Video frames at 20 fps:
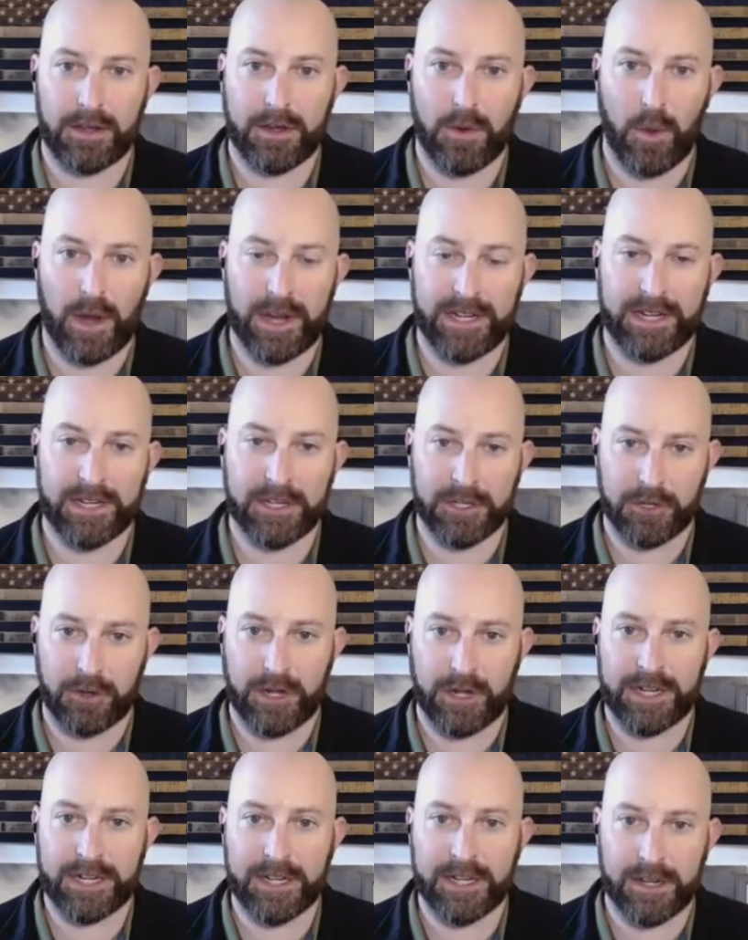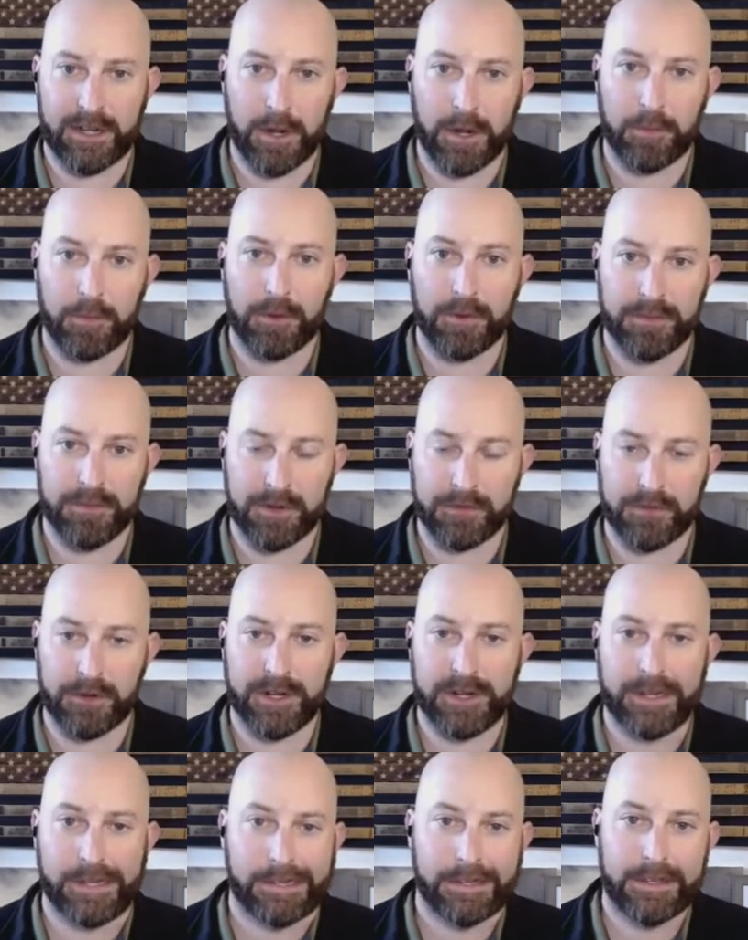quite integrated in a number of
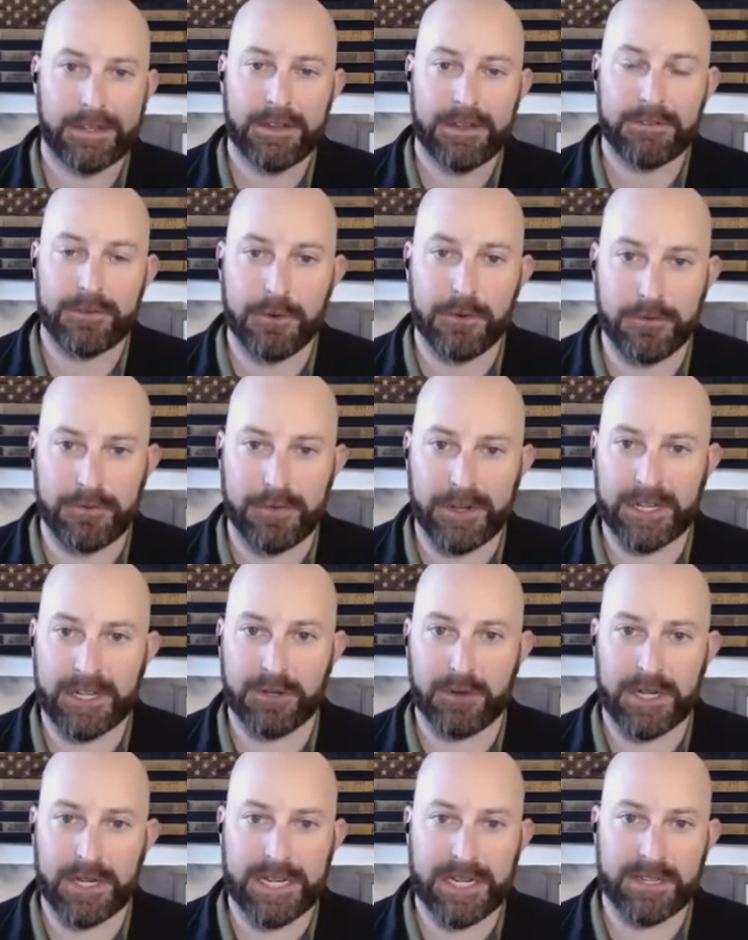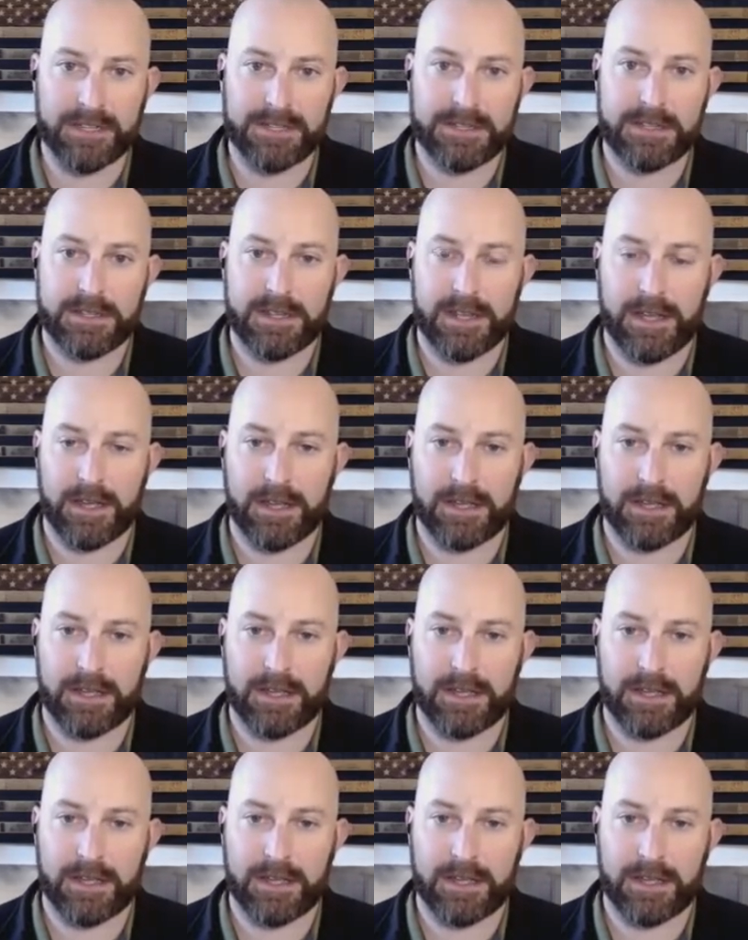different food, feed ingredients,